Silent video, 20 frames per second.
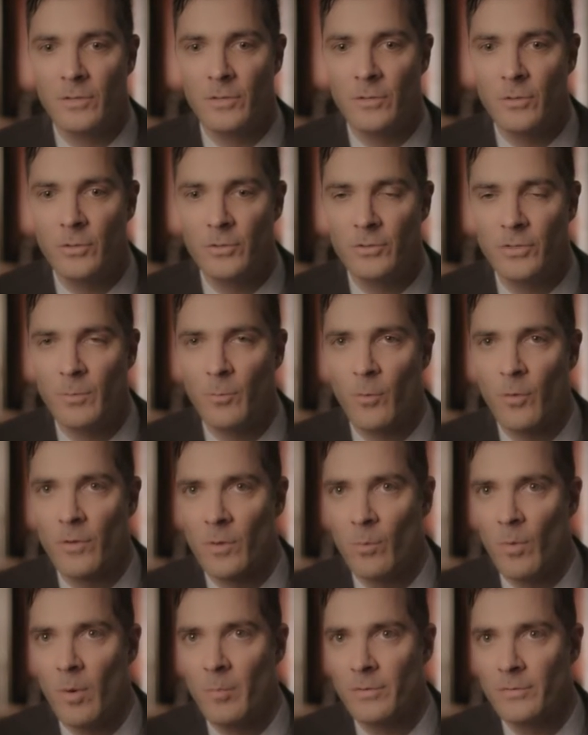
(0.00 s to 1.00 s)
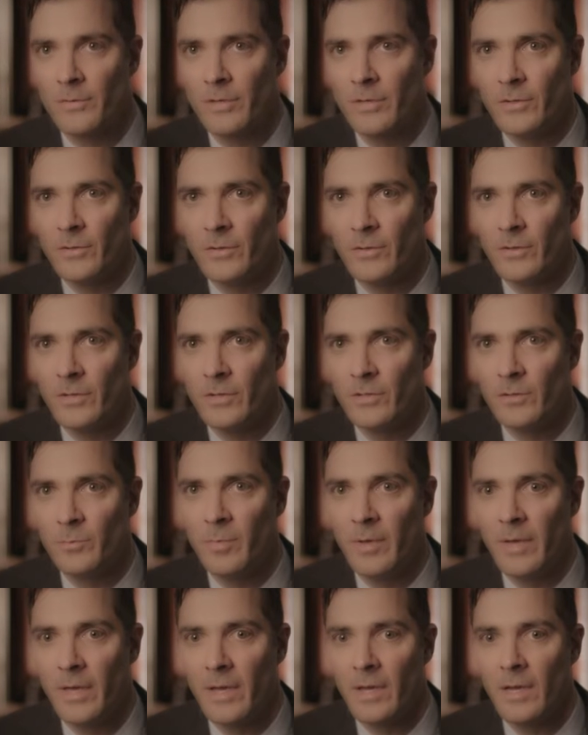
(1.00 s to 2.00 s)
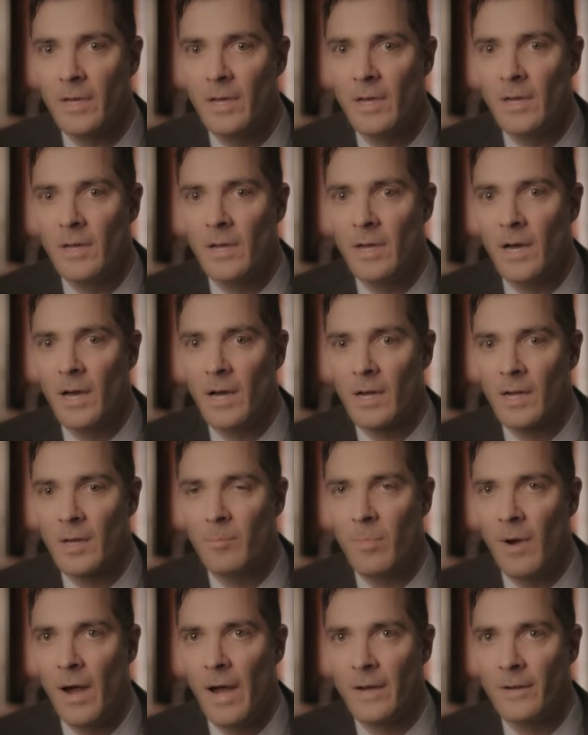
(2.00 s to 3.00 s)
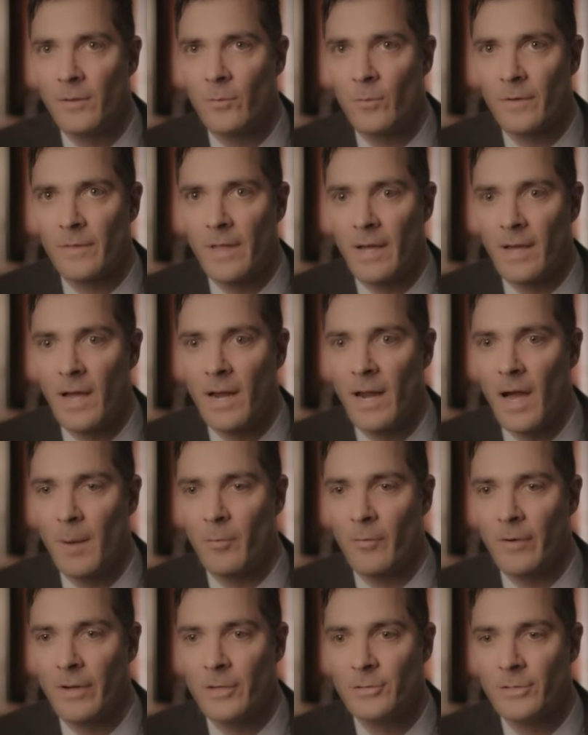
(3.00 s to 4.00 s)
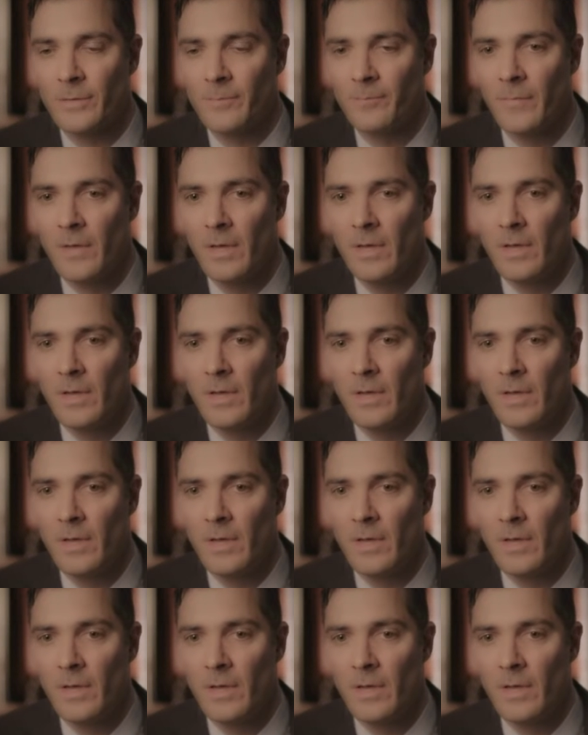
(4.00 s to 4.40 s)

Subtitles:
usually more than one procedure is being combined during that kind of operation.